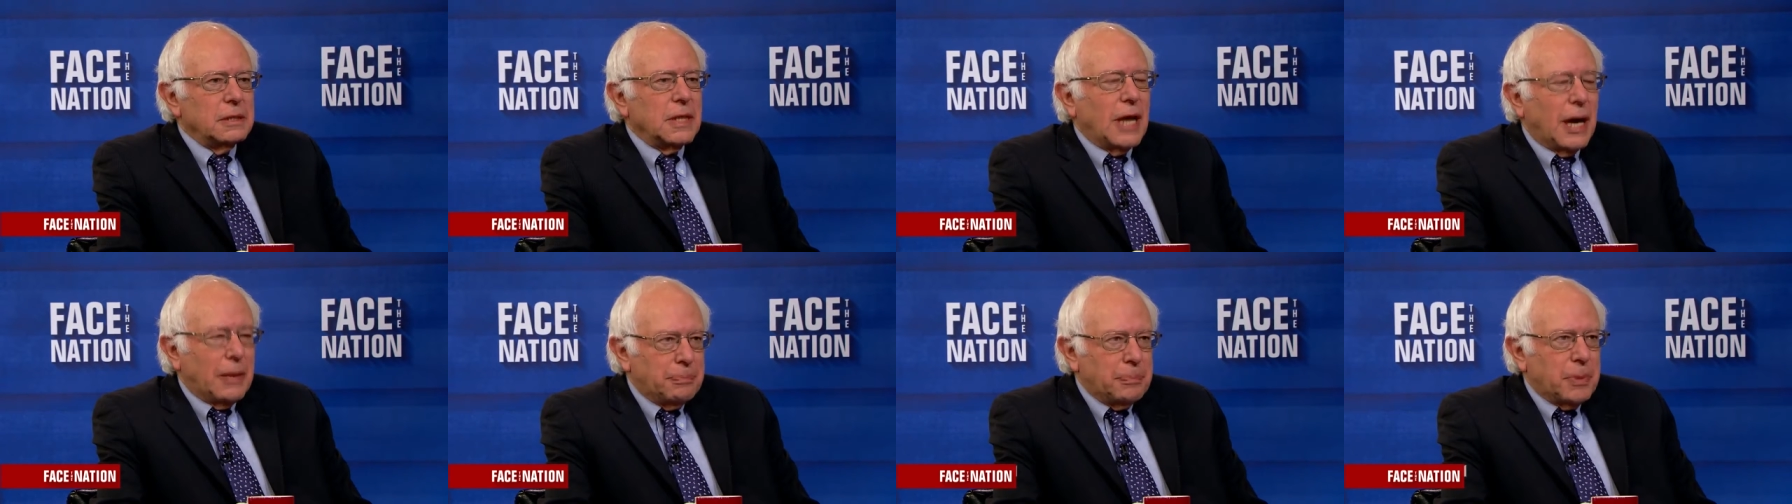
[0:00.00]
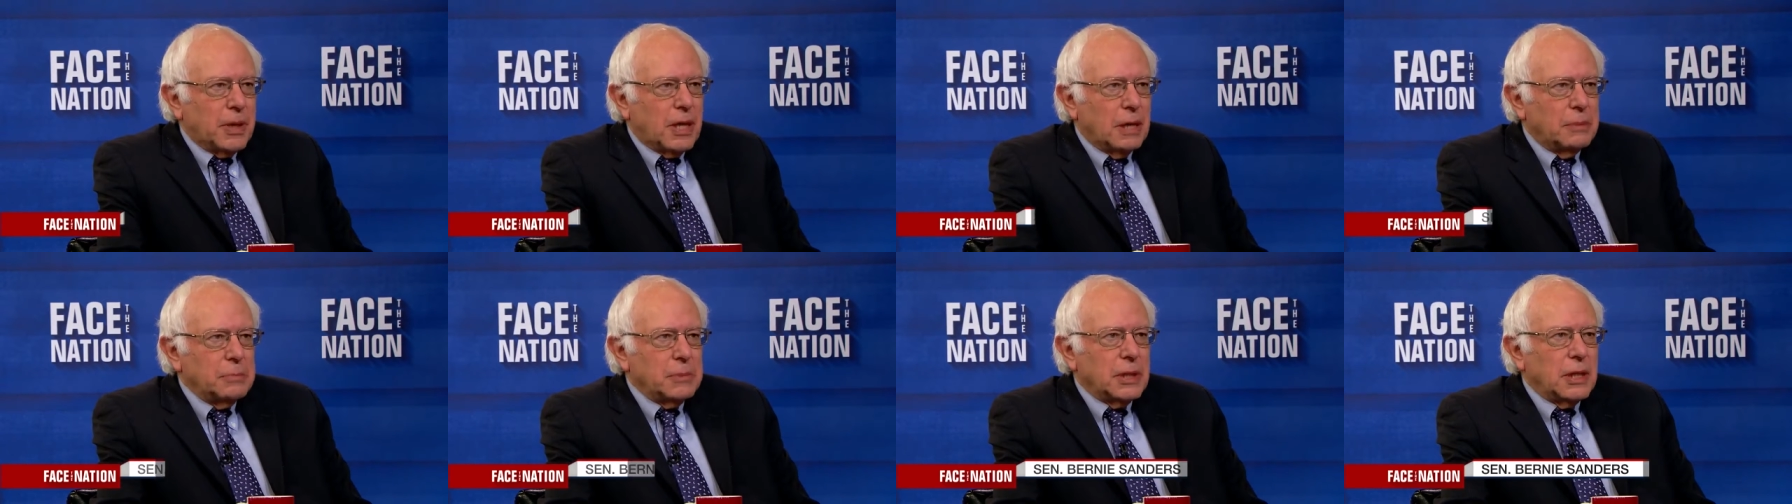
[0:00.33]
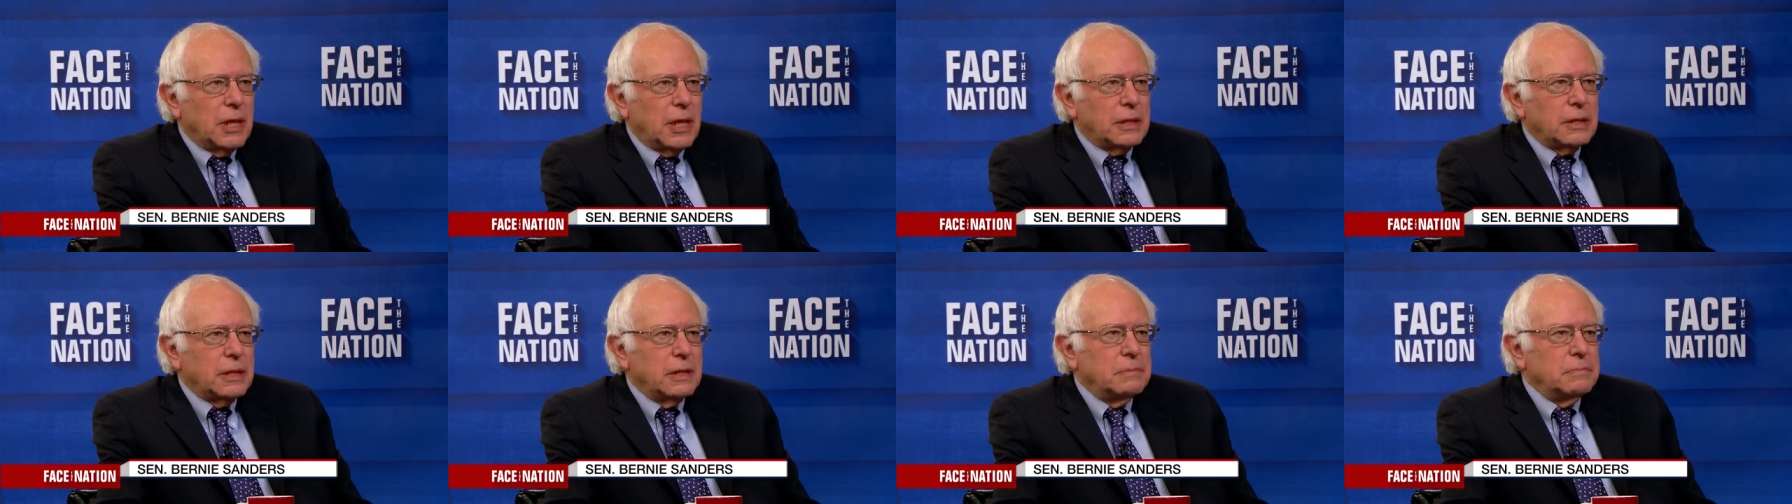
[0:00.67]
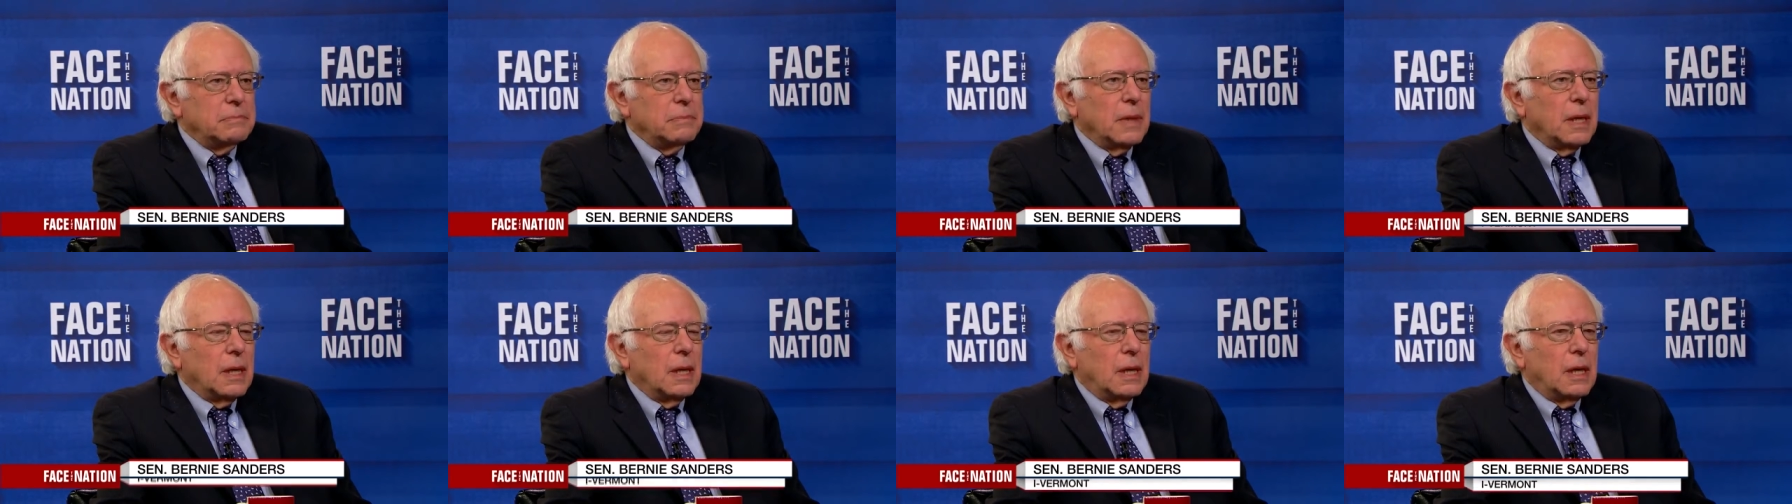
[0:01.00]
not become elected,
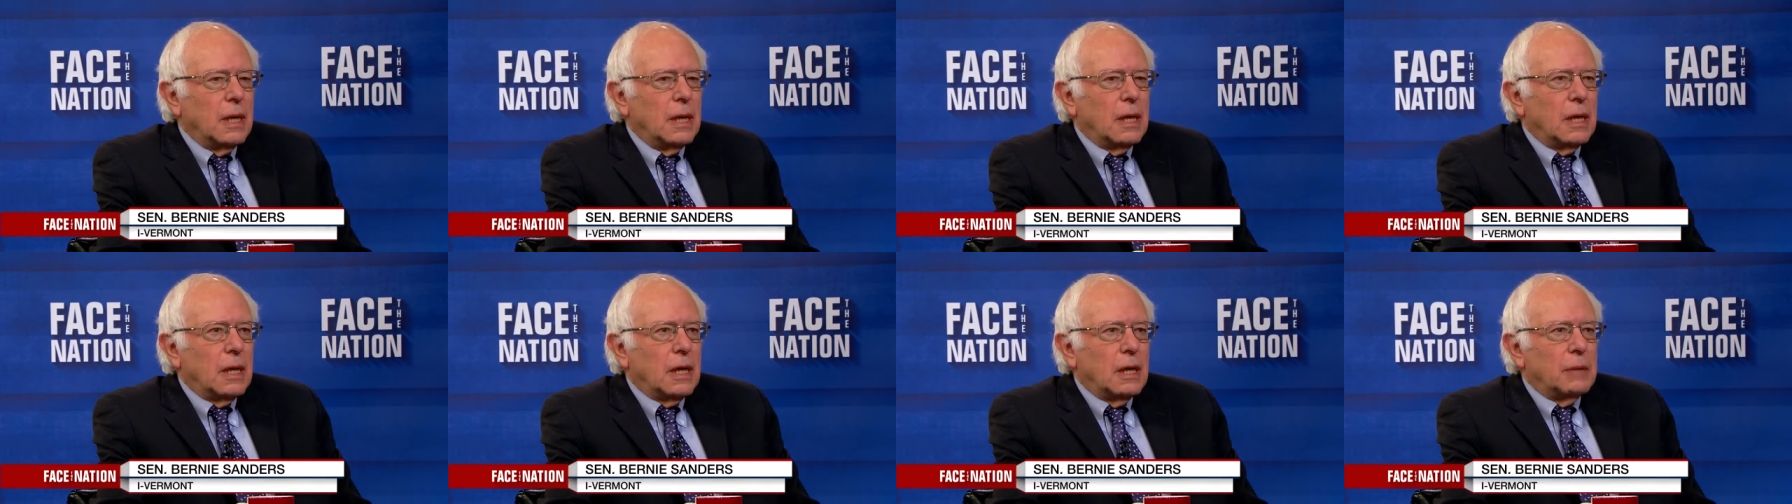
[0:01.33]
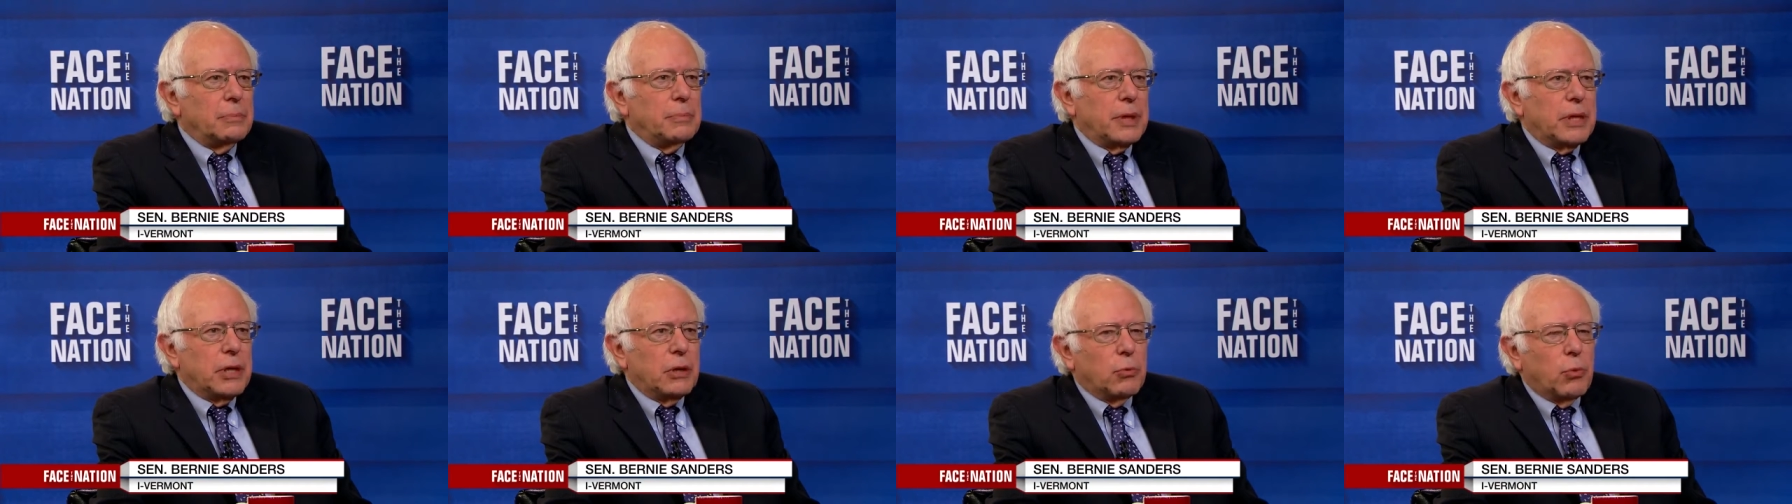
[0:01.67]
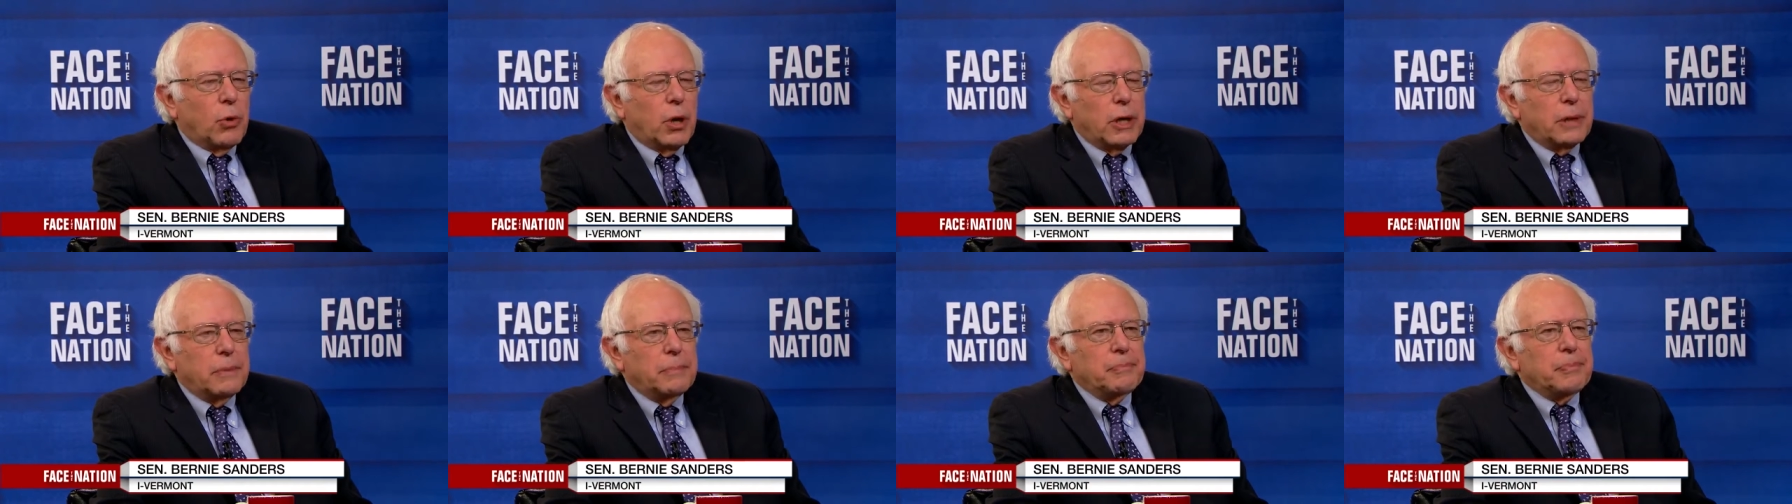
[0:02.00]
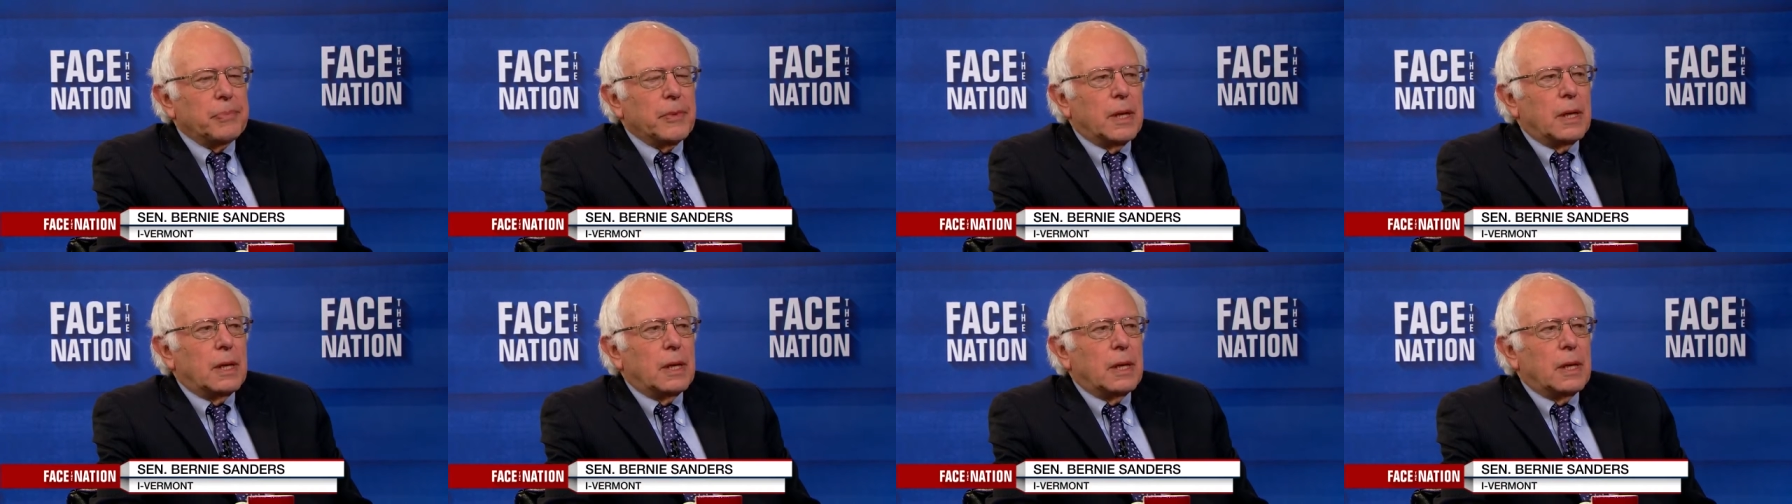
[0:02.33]
uh, but he won.